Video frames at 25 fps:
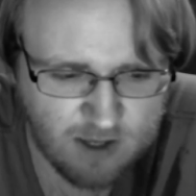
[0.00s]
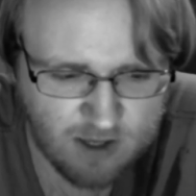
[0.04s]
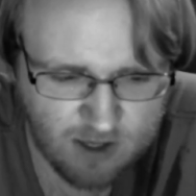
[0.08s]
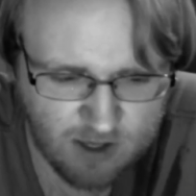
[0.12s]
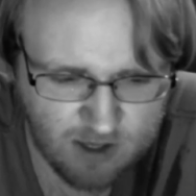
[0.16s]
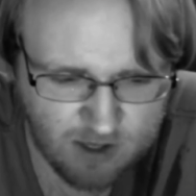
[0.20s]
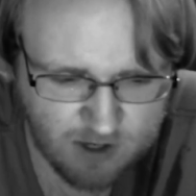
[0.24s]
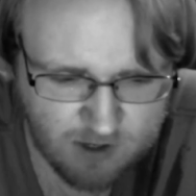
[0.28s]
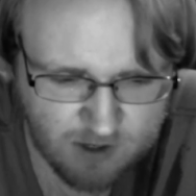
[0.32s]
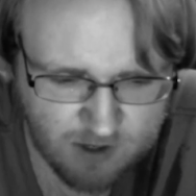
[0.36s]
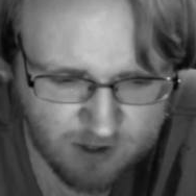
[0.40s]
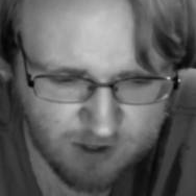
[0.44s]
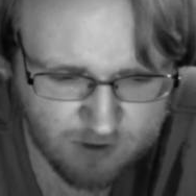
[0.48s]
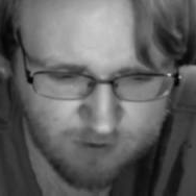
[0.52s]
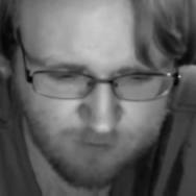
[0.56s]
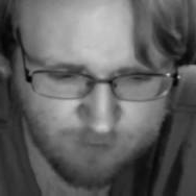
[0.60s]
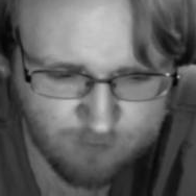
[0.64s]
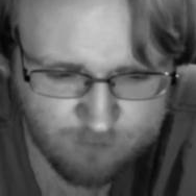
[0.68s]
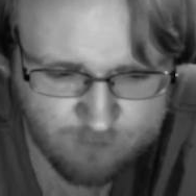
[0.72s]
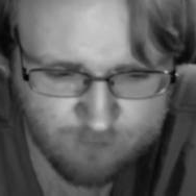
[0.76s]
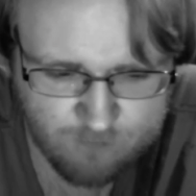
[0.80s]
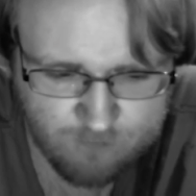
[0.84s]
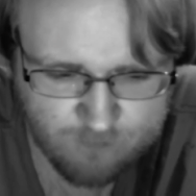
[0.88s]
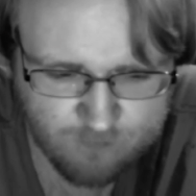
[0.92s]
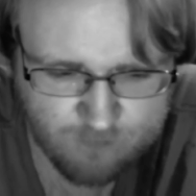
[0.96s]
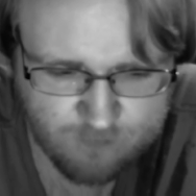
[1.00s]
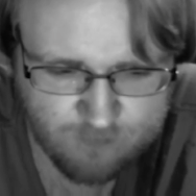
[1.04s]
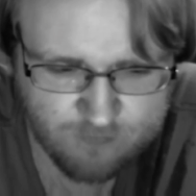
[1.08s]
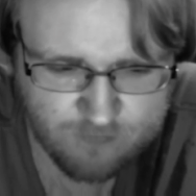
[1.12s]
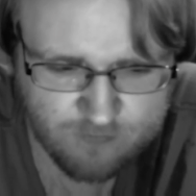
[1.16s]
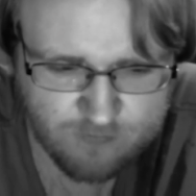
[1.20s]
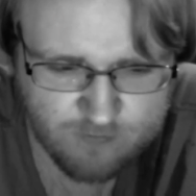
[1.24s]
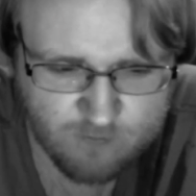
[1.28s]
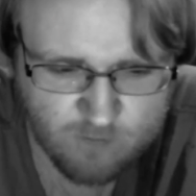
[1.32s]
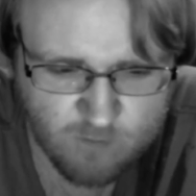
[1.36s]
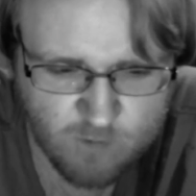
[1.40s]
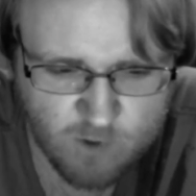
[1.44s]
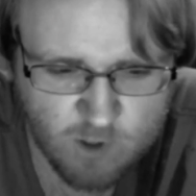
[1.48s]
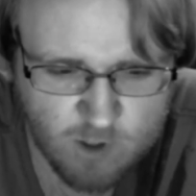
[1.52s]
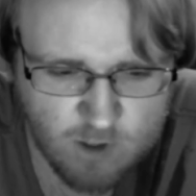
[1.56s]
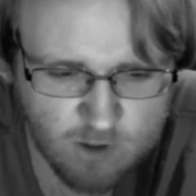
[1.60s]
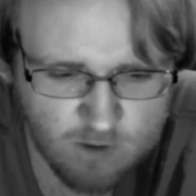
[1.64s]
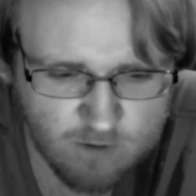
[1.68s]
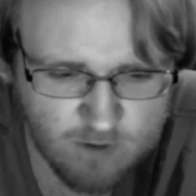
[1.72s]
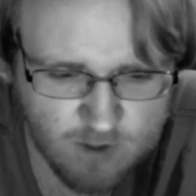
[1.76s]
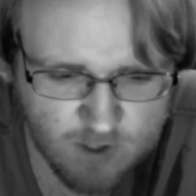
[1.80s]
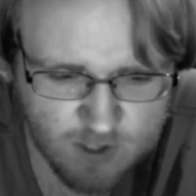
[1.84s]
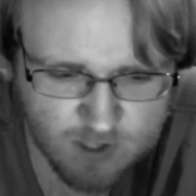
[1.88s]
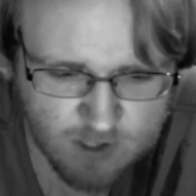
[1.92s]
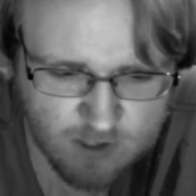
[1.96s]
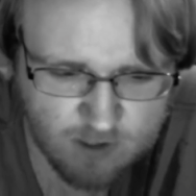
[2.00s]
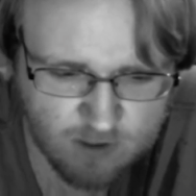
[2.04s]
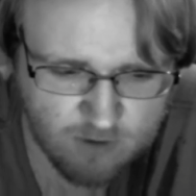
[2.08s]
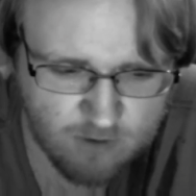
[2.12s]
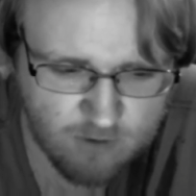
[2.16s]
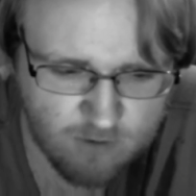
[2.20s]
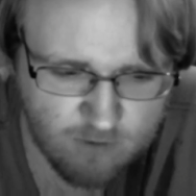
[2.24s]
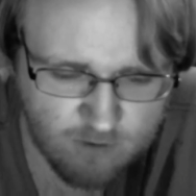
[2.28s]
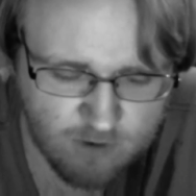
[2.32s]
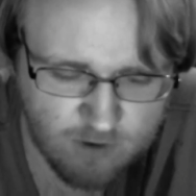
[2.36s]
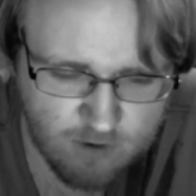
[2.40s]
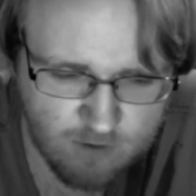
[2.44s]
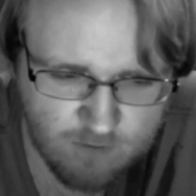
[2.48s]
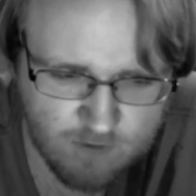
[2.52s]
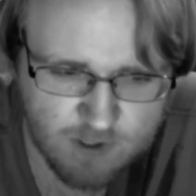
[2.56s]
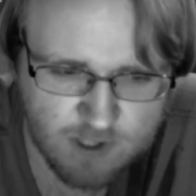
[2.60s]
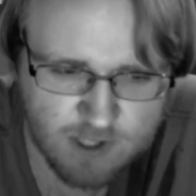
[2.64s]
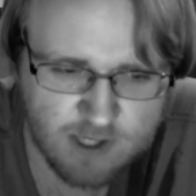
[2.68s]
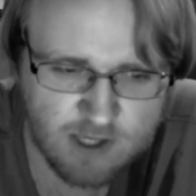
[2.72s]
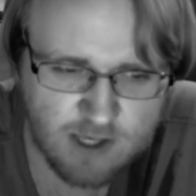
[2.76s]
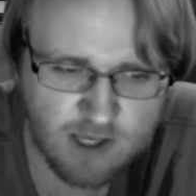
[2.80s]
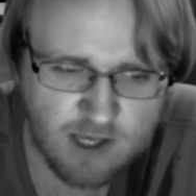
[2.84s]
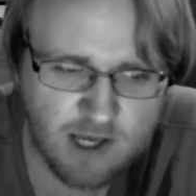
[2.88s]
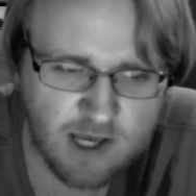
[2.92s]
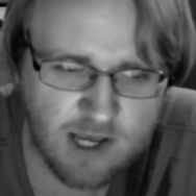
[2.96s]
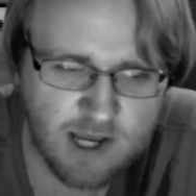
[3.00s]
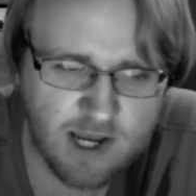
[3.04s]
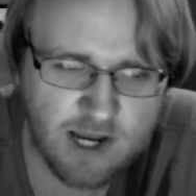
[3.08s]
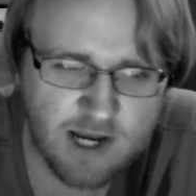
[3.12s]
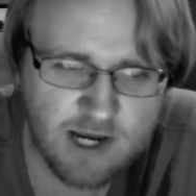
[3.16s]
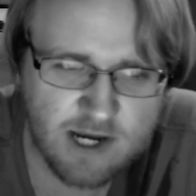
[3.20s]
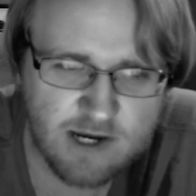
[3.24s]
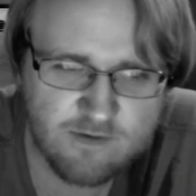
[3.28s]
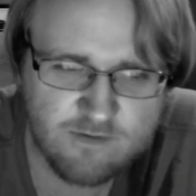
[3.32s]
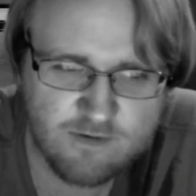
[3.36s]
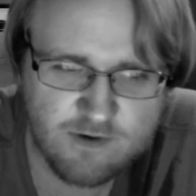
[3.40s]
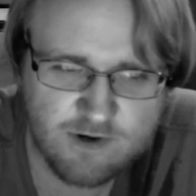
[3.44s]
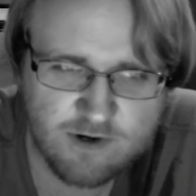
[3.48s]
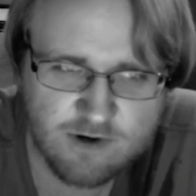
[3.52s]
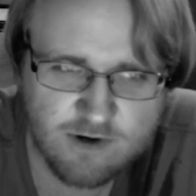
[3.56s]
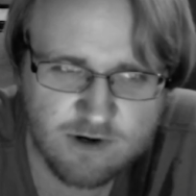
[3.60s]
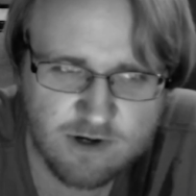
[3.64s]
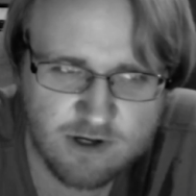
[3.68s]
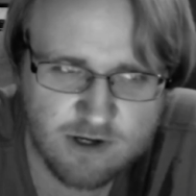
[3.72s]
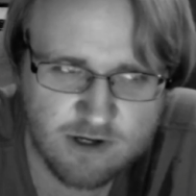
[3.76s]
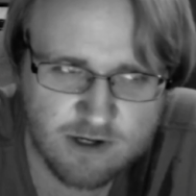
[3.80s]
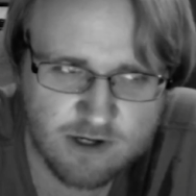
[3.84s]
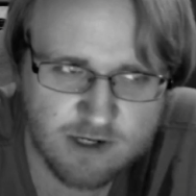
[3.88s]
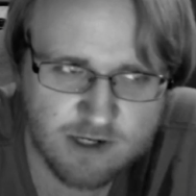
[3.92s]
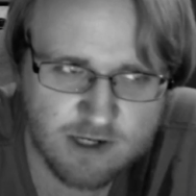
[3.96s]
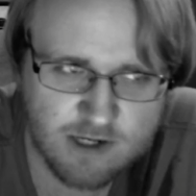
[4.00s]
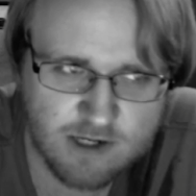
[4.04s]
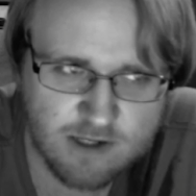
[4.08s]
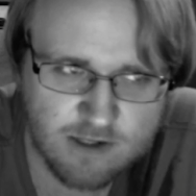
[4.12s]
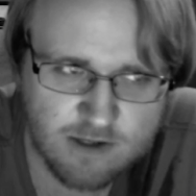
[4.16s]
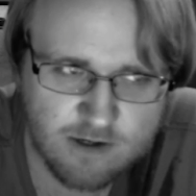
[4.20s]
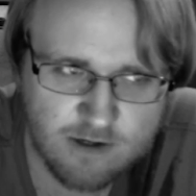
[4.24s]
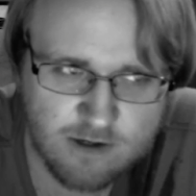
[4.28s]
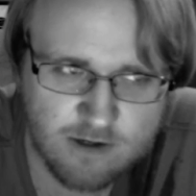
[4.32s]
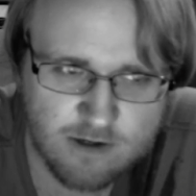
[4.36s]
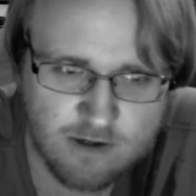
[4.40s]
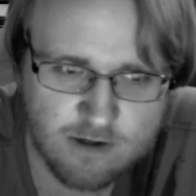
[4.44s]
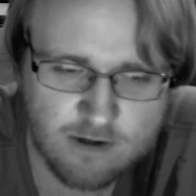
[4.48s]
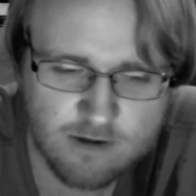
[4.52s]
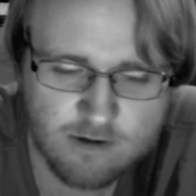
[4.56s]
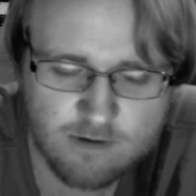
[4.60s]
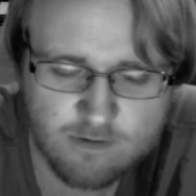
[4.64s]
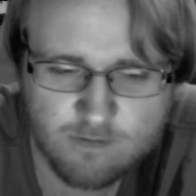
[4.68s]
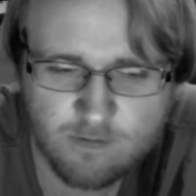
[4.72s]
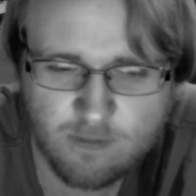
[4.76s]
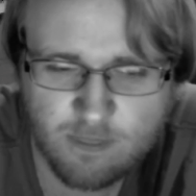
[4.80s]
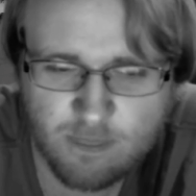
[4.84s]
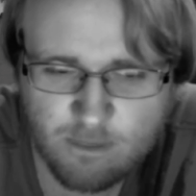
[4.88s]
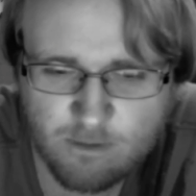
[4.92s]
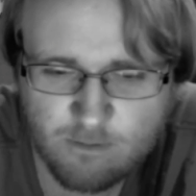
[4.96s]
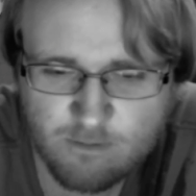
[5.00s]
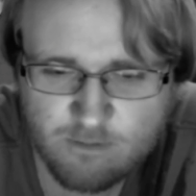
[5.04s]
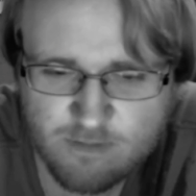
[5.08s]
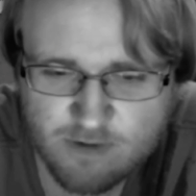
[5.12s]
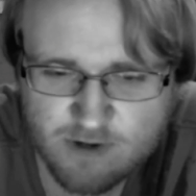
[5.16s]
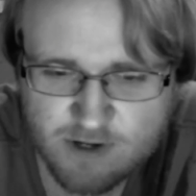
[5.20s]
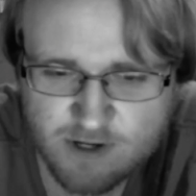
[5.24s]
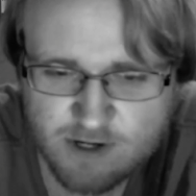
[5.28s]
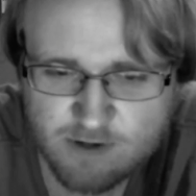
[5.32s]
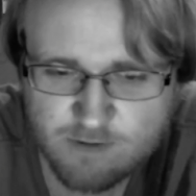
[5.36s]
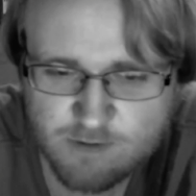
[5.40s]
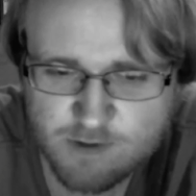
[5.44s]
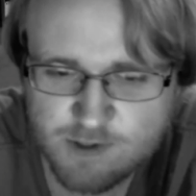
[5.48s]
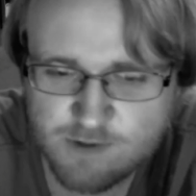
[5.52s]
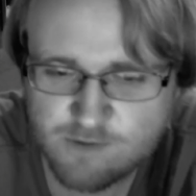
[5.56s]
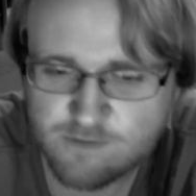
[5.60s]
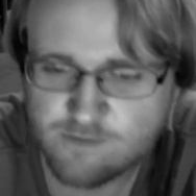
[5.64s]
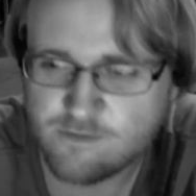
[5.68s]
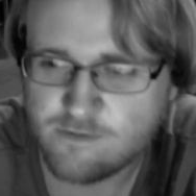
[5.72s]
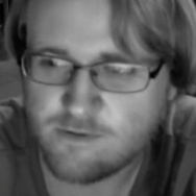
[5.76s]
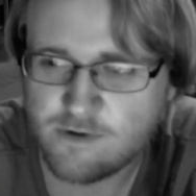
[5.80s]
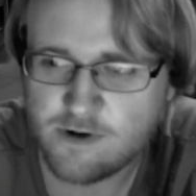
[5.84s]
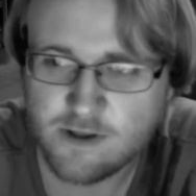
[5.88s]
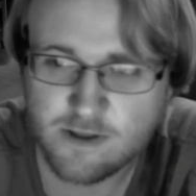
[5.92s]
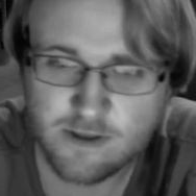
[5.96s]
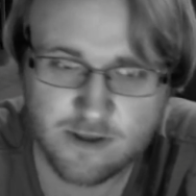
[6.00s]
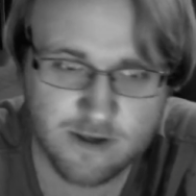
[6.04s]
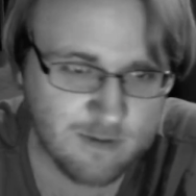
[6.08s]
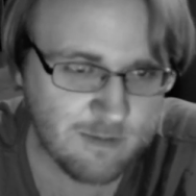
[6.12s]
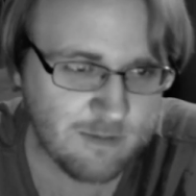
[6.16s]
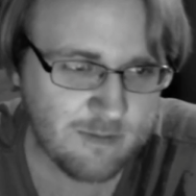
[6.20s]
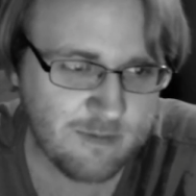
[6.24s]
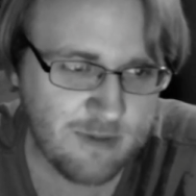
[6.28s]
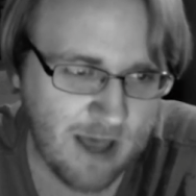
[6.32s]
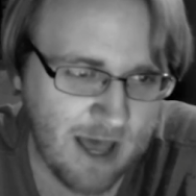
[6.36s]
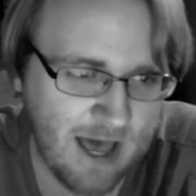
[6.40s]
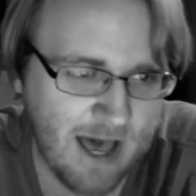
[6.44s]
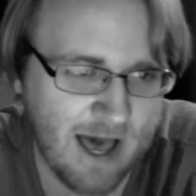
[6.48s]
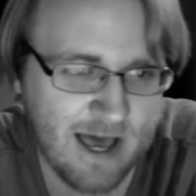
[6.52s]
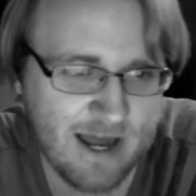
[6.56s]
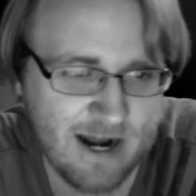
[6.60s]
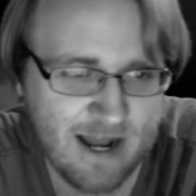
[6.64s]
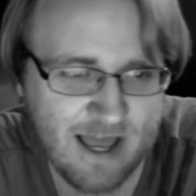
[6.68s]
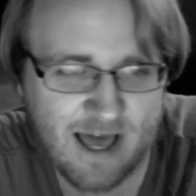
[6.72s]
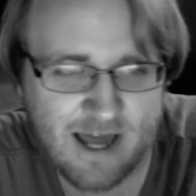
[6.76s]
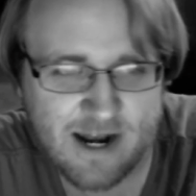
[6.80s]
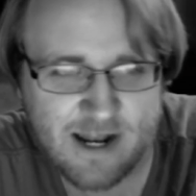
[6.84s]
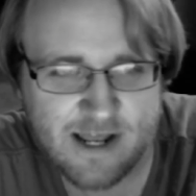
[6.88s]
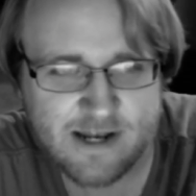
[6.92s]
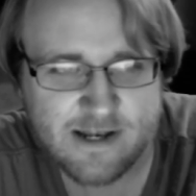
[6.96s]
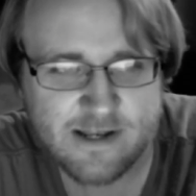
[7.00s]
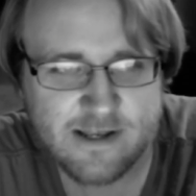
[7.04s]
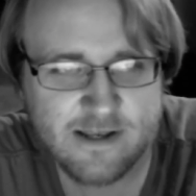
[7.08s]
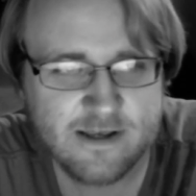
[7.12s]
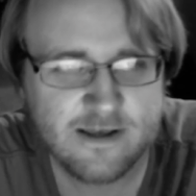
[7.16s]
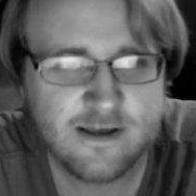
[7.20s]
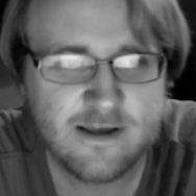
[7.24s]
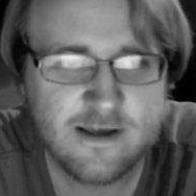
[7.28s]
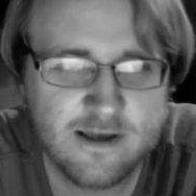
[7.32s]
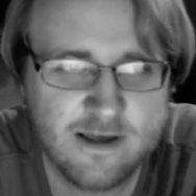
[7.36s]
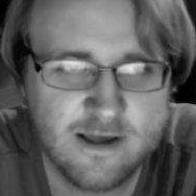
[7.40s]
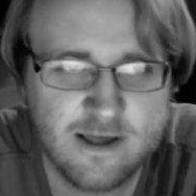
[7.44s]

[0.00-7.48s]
and we knew this dude who was kind of a drug dealer, but he was really bad at it.